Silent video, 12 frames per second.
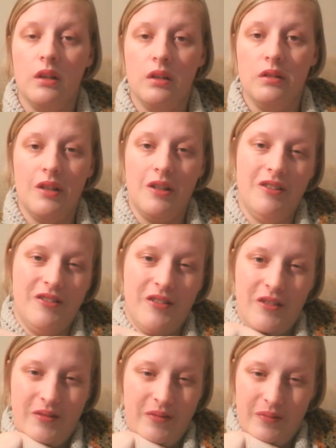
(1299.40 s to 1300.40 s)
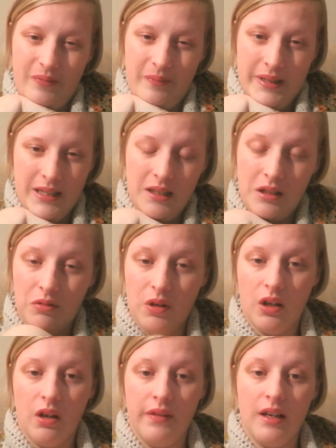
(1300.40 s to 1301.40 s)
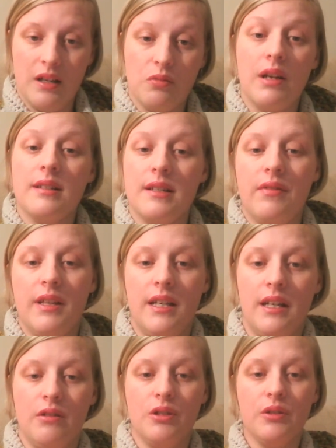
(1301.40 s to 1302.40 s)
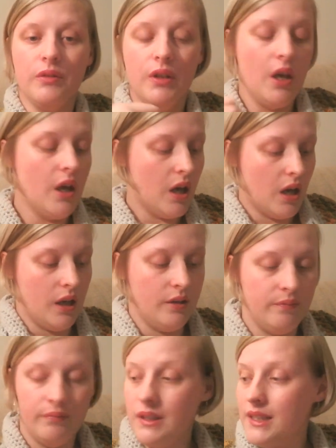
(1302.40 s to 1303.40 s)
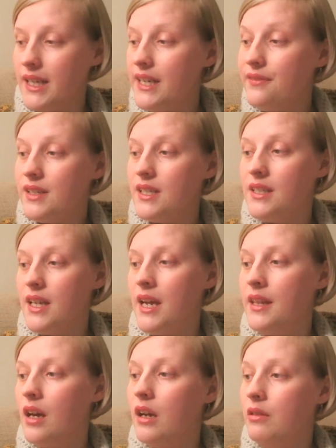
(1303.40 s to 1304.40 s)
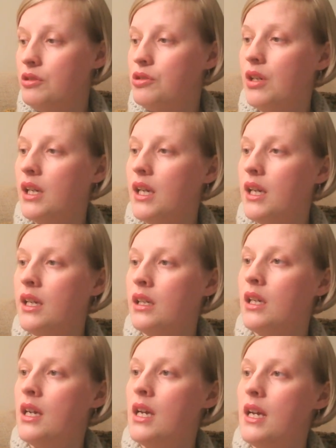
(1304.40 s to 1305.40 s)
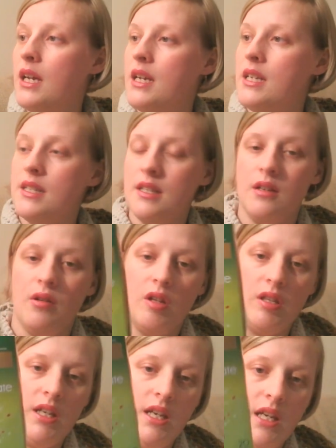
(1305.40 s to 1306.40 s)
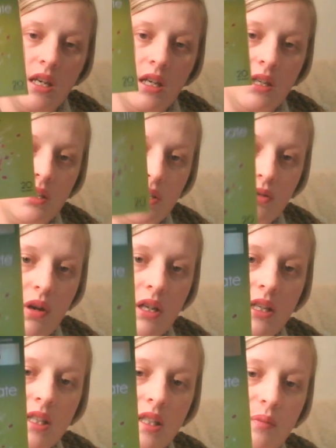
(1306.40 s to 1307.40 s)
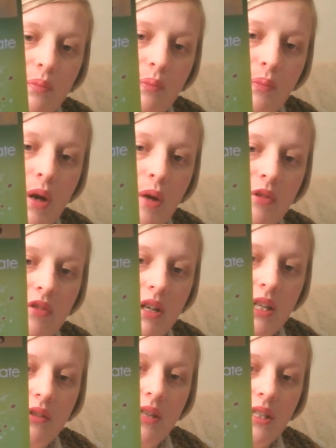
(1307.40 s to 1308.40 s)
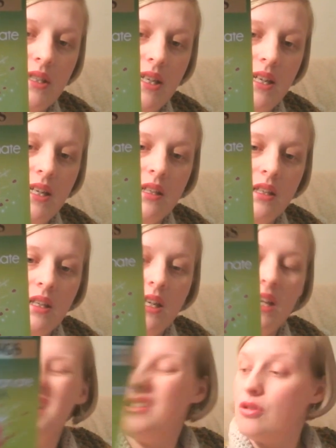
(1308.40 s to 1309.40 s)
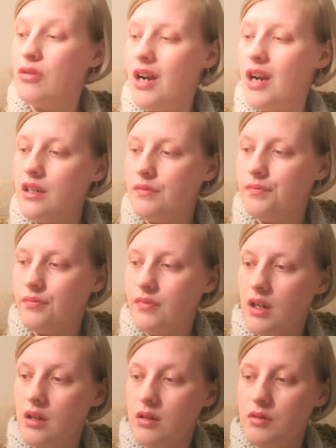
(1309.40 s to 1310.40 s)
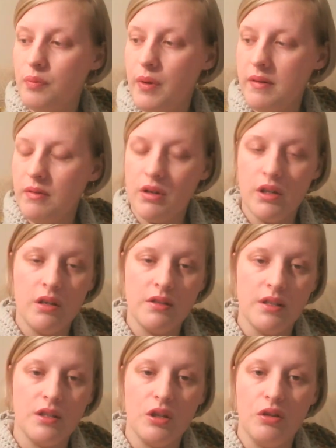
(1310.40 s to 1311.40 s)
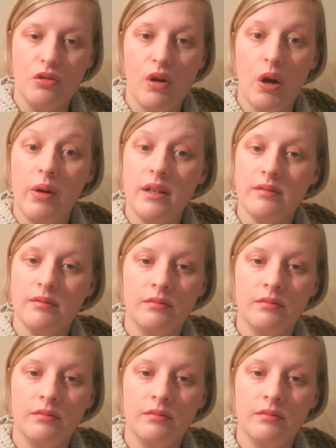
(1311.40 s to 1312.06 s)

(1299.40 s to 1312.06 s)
so I need to work on that as well as everything else. Tea for today that I was drinking is the Twinings pomegranate green tea. It's alright. It's probably one of those that's a grower,